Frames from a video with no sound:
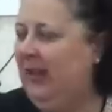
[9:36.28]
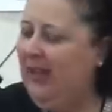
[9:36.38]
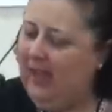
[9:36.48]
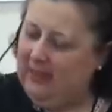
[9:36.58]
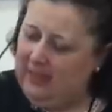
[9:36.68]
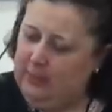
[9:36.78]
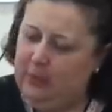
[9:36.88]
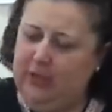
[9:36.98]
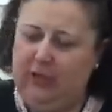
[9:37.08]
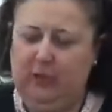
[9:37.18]
He got this
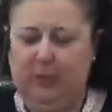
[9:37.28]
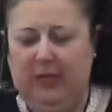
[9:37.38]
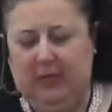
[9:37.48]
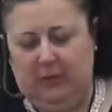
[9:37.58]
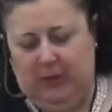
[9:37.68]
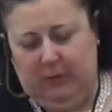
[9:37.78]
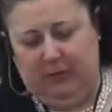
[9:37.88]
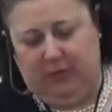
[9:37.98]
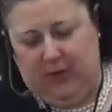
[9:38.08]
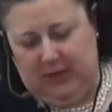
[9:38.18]
particular piece when he
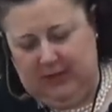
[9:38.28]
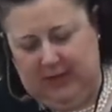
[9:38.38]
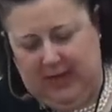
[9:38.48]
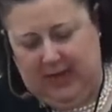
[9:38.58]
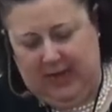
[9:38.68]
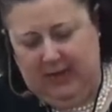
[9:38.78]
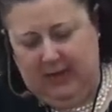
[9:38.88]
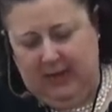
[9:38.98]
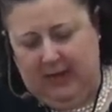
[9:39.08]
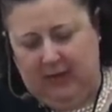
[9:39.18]
befriended a